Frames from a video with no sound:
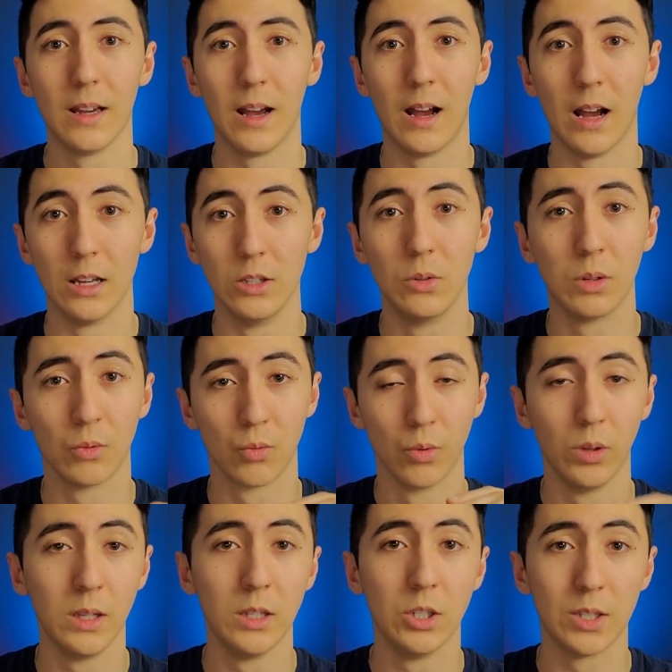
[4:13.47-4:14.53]
you can really
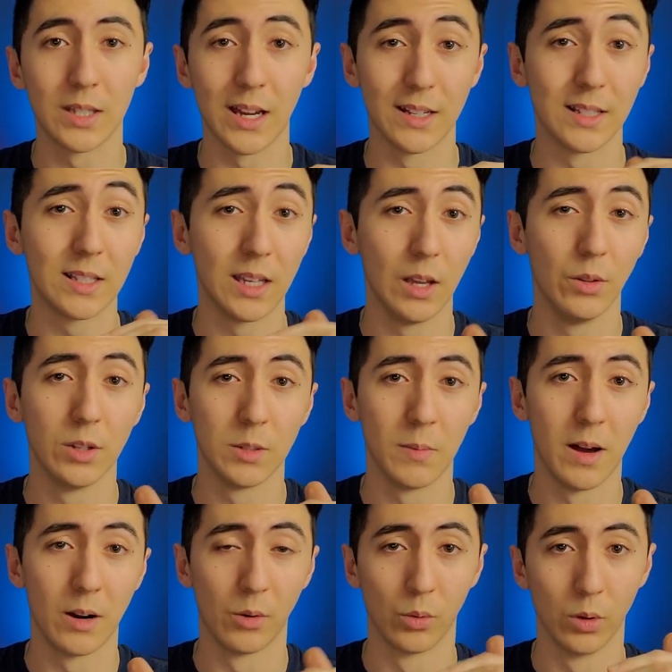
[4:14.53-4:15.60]
just kind of scale this
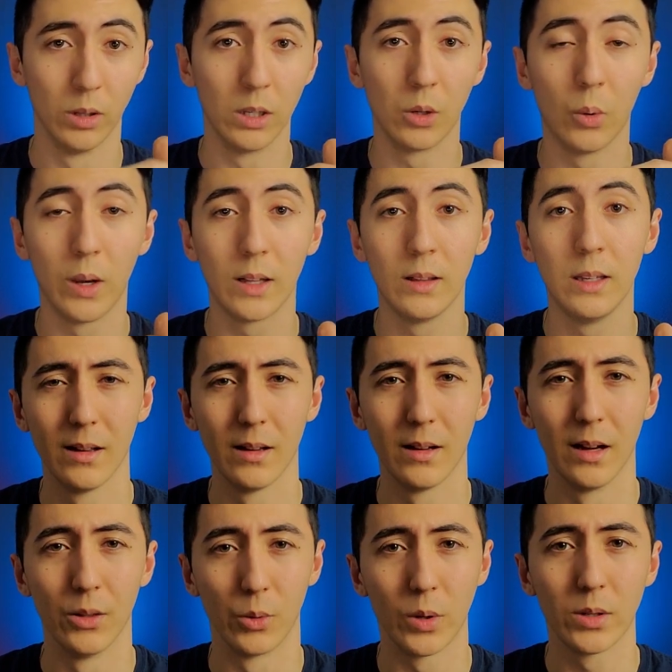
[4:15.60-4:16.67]
model really quickly. And the
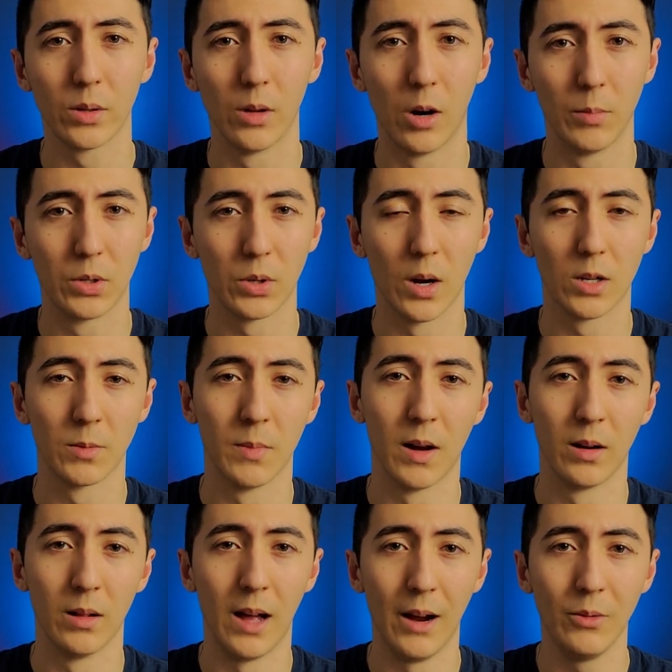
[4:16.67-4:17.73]
rental arbitrage model,
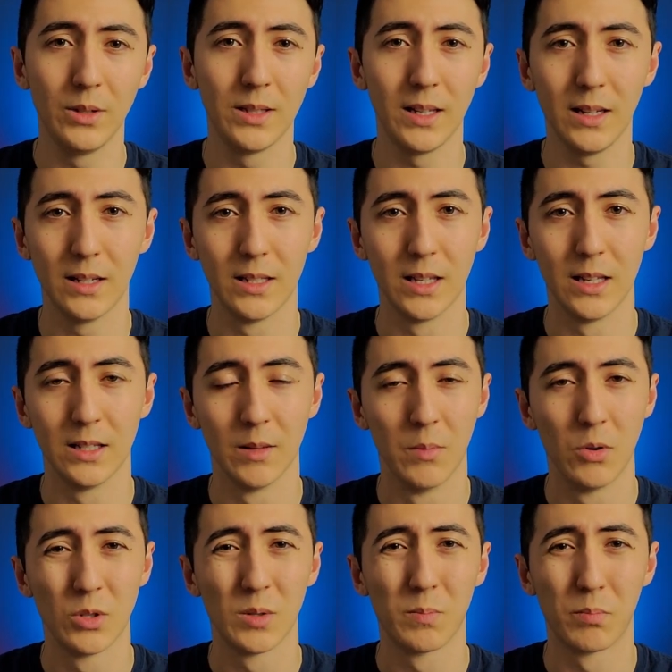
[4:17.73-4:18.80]
I would say, is the
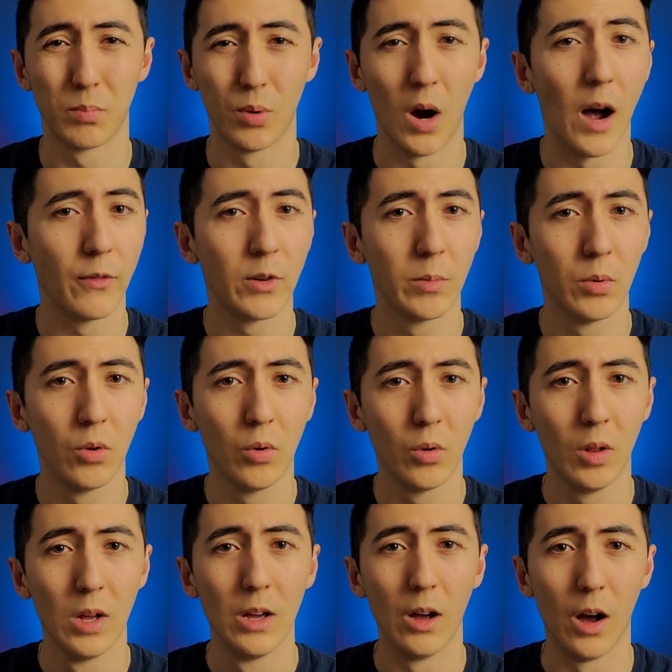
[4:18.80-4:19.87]
most profitable
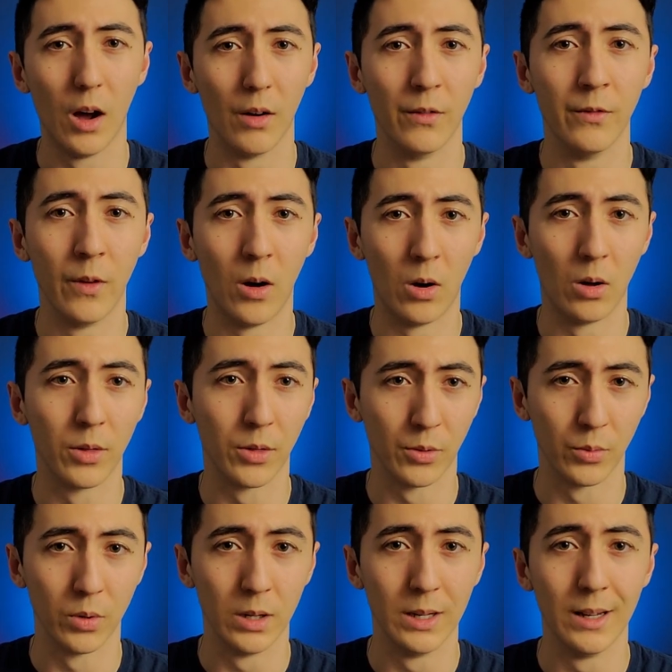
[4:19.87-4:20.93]
of all
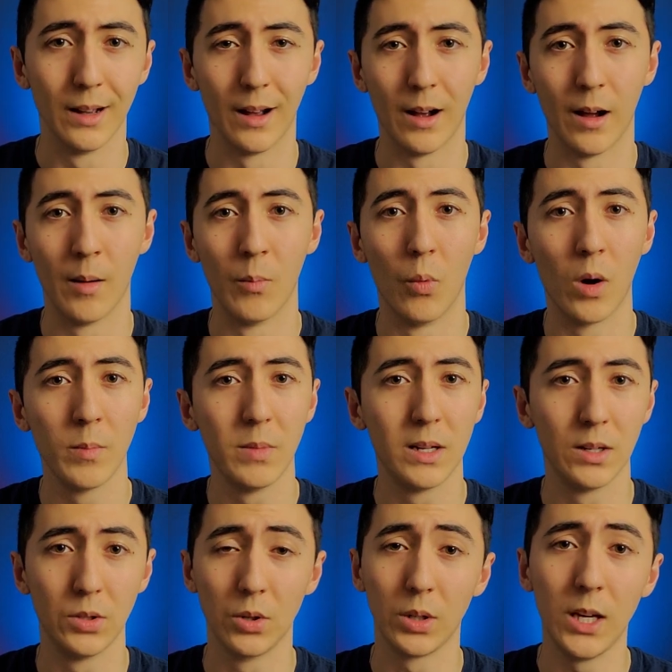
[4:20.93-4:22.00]
3. One, because
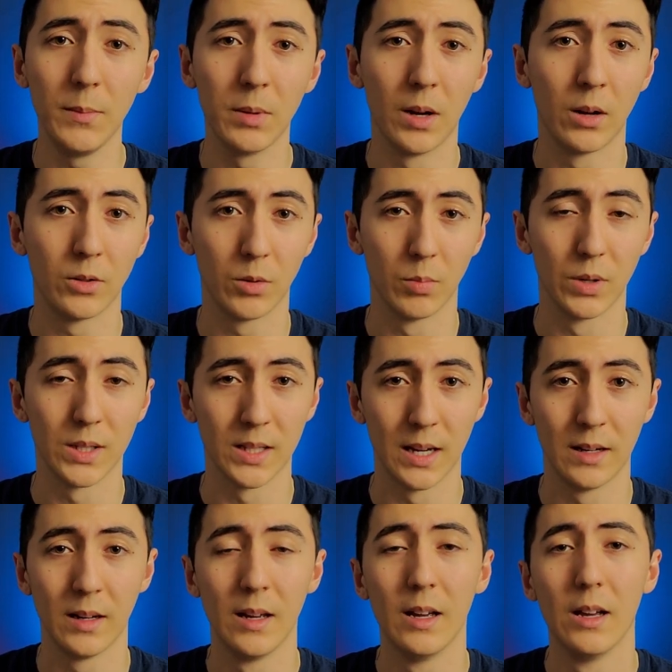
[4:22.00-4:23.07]
you're keeping 100%
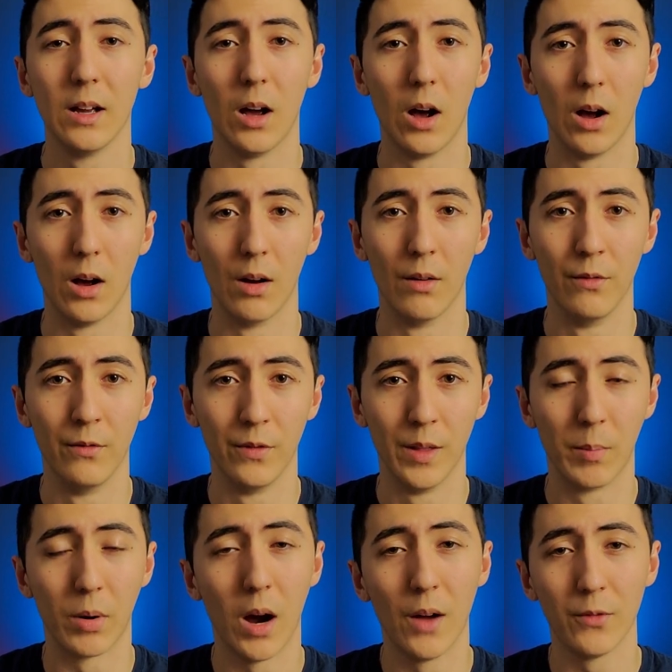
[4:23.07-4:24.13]
of the
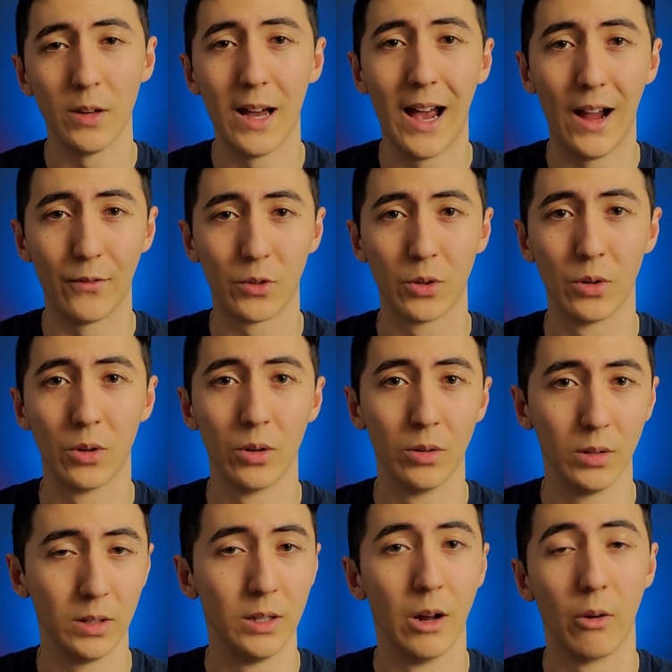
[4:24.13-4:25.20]
profit after,
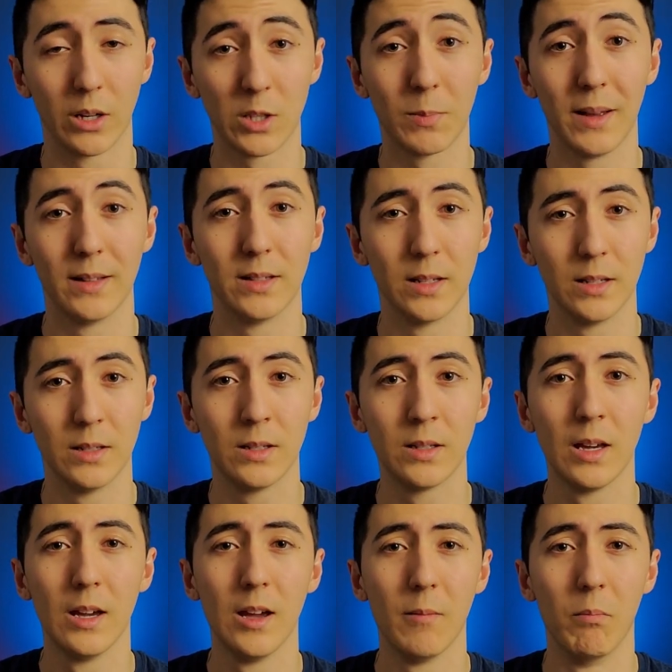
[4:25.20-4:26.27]
expenses,
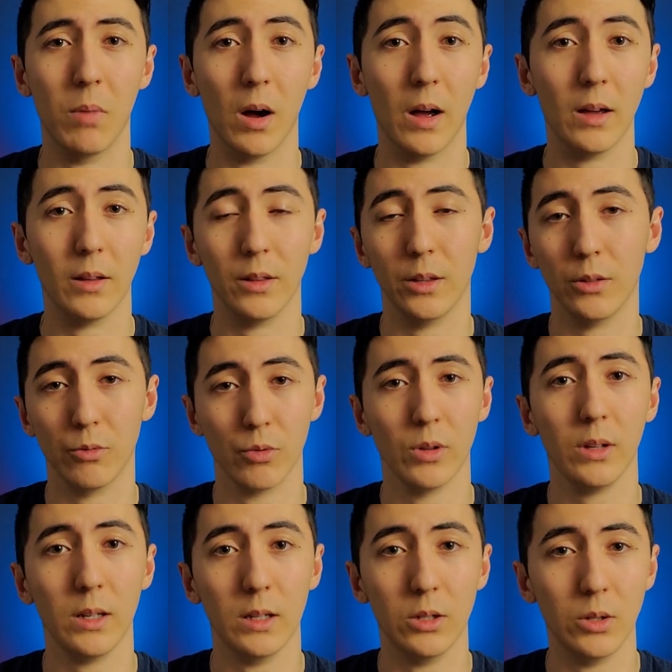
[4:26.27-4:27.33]
but really
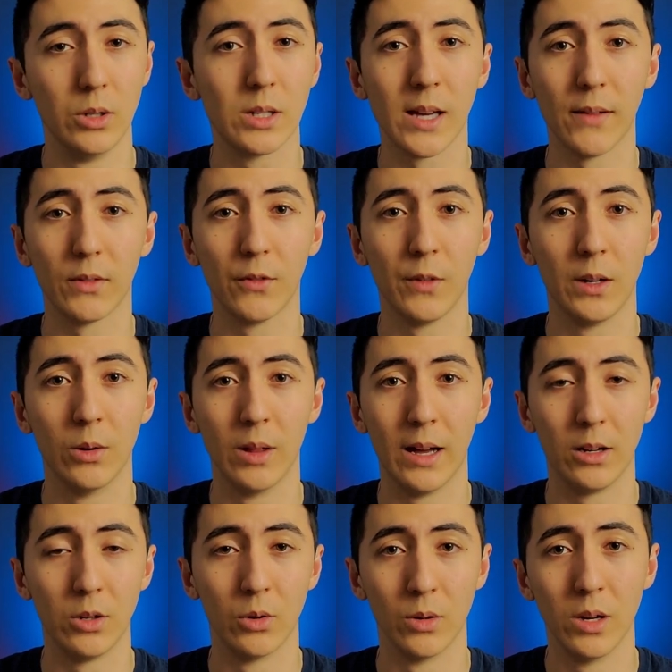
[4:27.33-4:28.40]
you just have to figure that
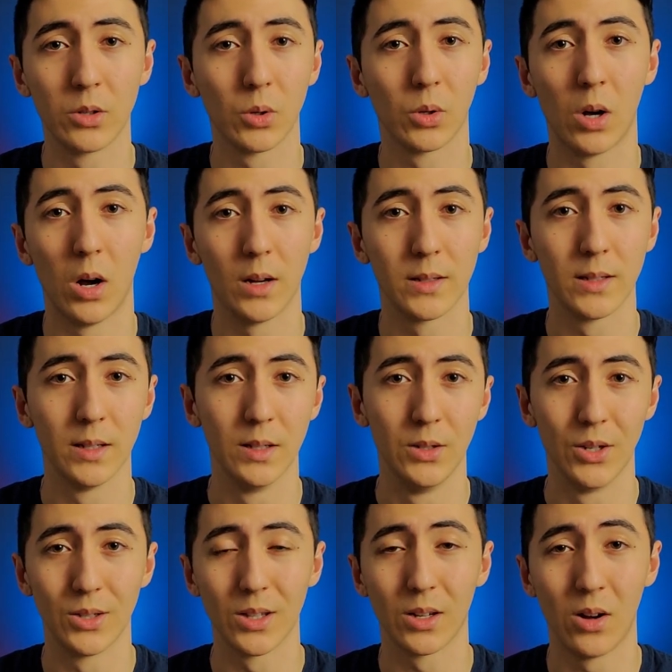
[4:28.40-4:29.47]
your initial cost is
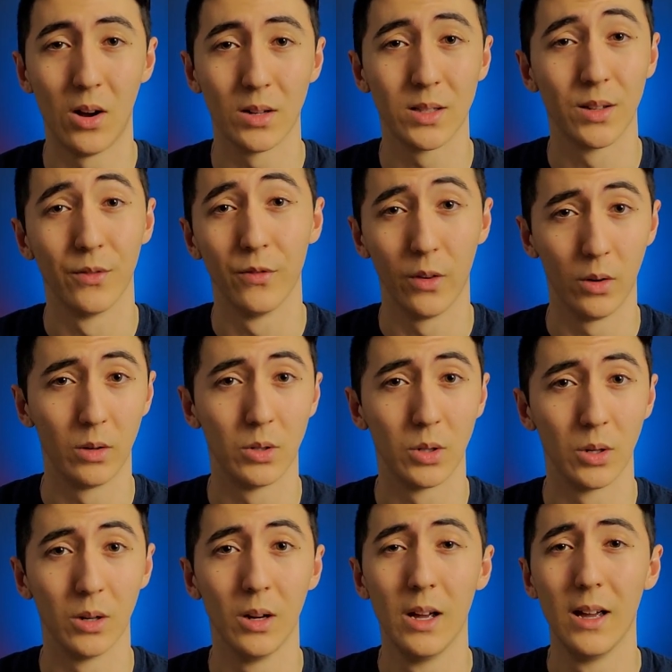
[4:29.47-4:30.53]
just the cost of furniture.
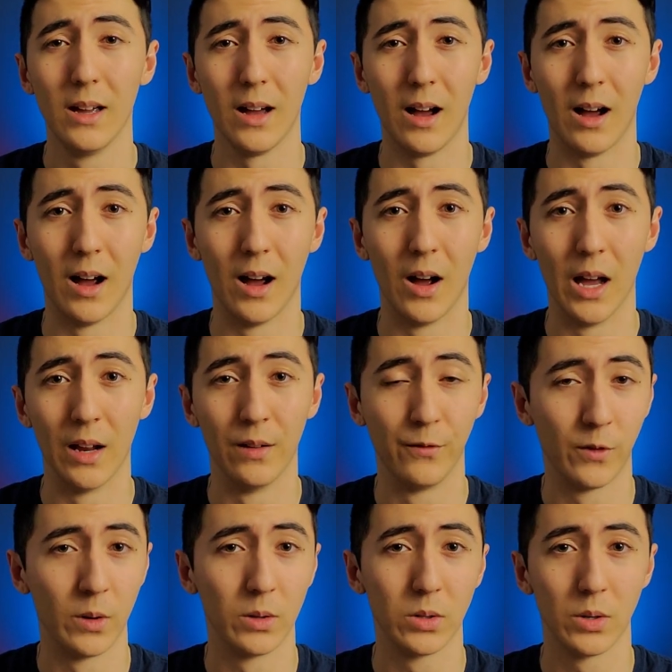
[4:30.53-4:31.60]
And
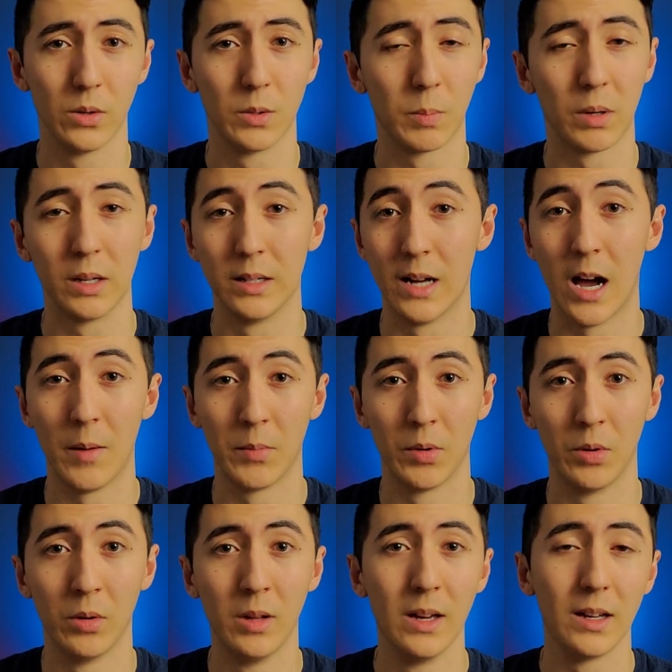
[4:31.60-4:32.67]
furniture is pretty nominal
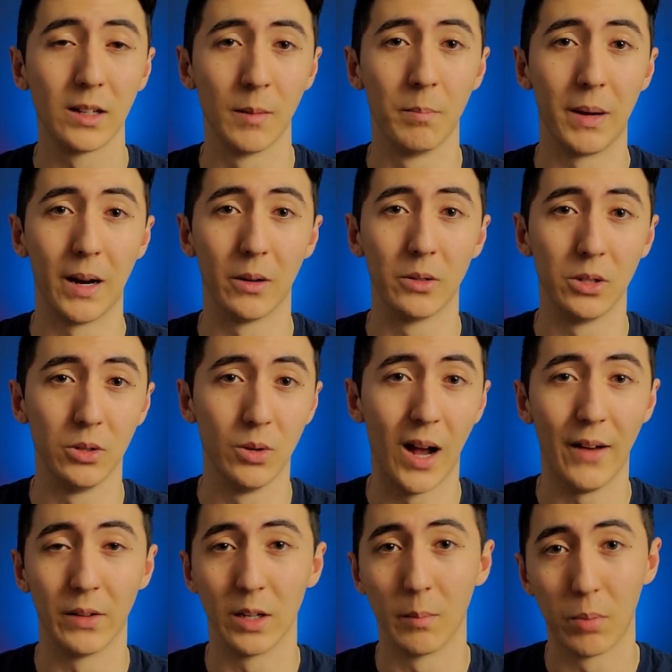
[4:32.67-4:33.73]
compared to having
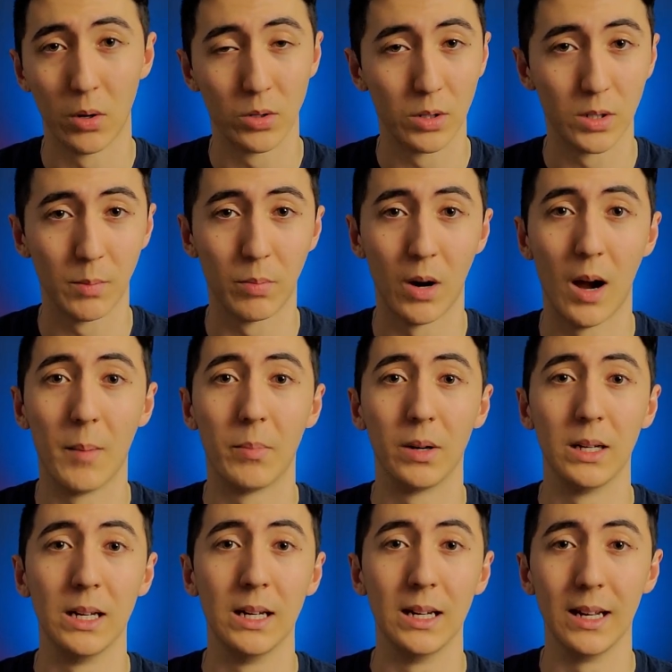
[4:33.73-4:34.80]
to purchase a
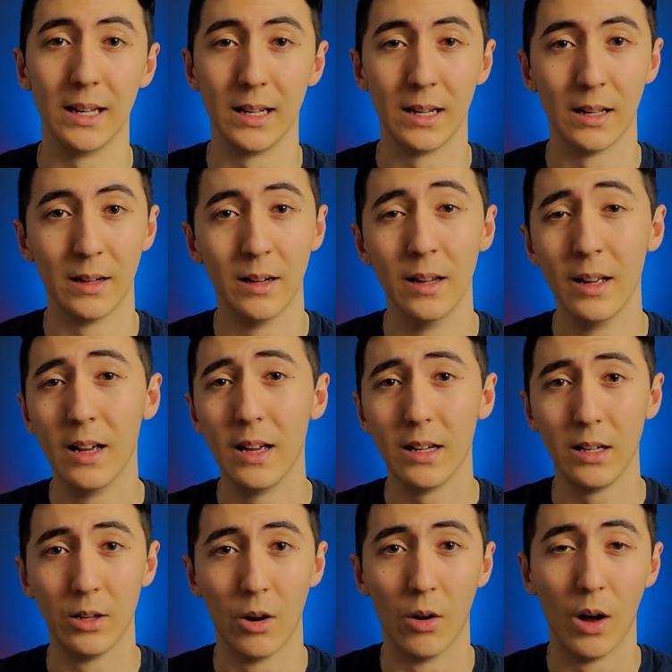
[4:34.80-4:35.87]
property and,
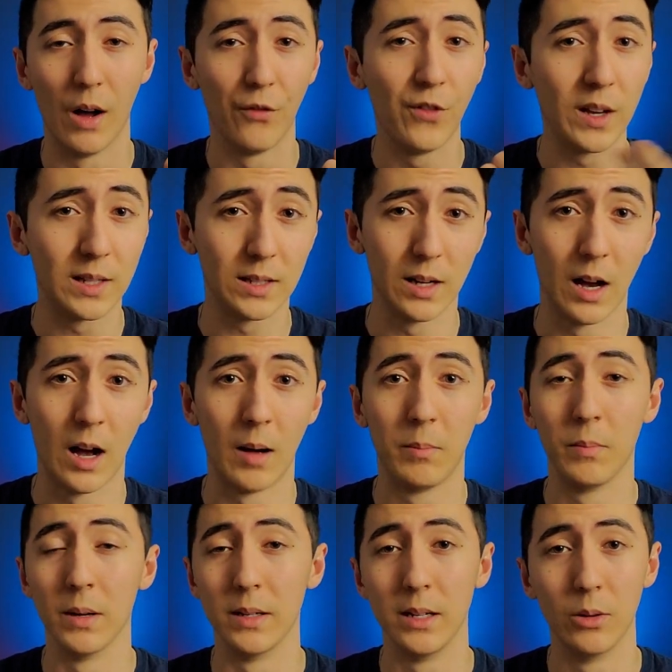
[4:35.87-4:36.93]
fix it up and
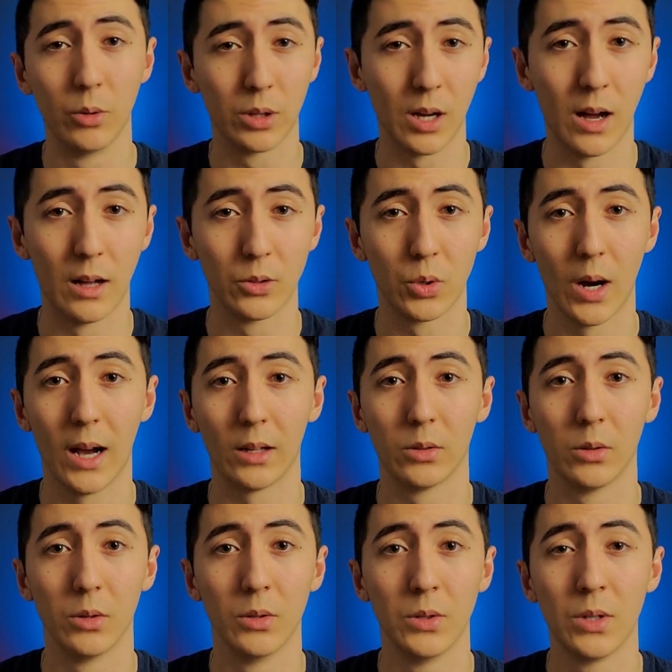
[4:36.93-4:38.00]
deal with
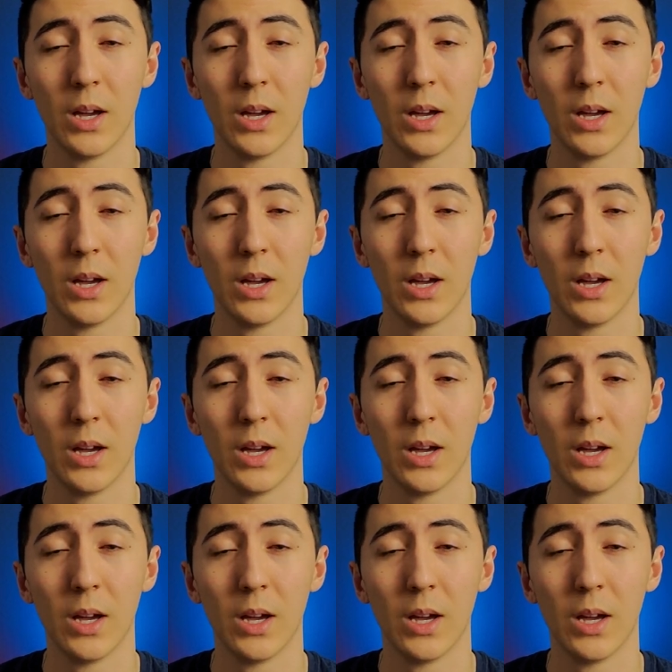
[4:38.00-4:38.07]
contractors.